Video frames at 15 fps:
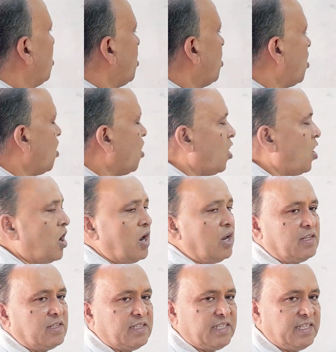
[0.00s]

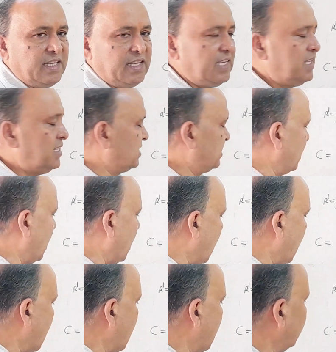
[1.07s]
all these
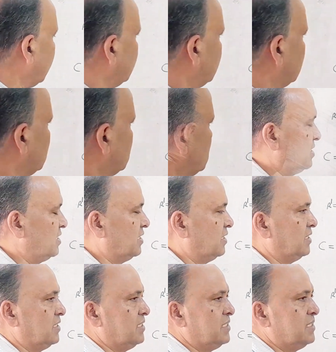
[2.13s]
are
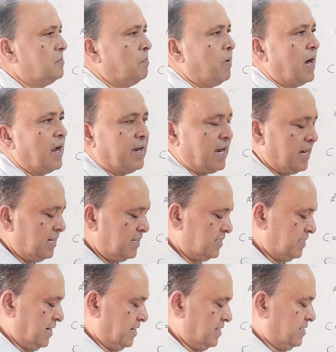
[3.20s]
what? Infinite
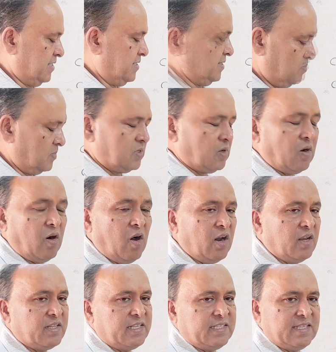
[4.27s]
sets.
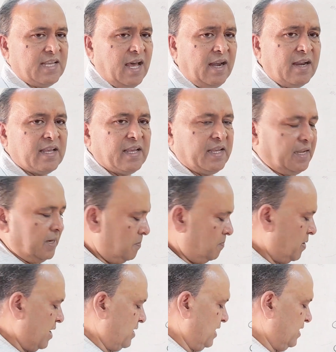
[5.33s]
All these are
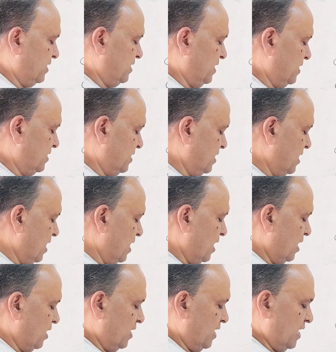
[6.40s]
infinite sets.
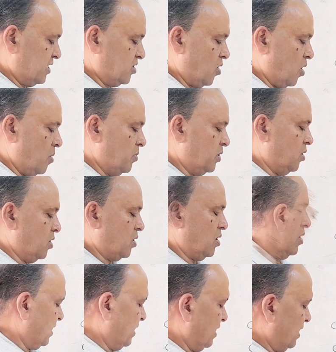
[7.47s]
Next come to
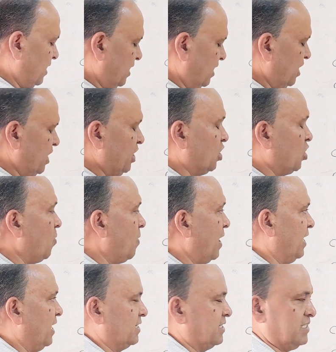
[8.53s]
your
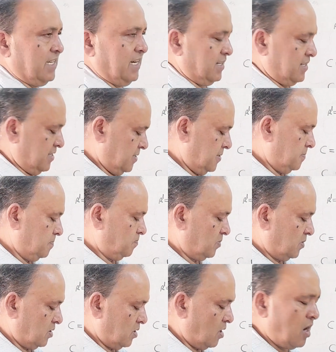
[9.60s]
equivalent set
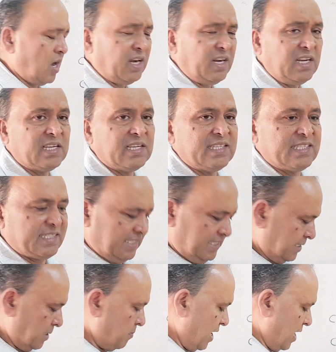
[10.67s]
or
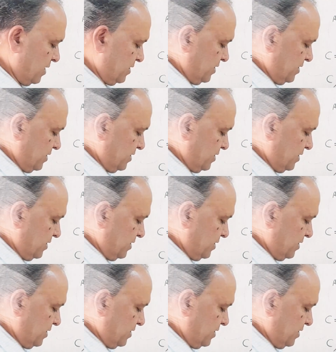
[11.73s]
similar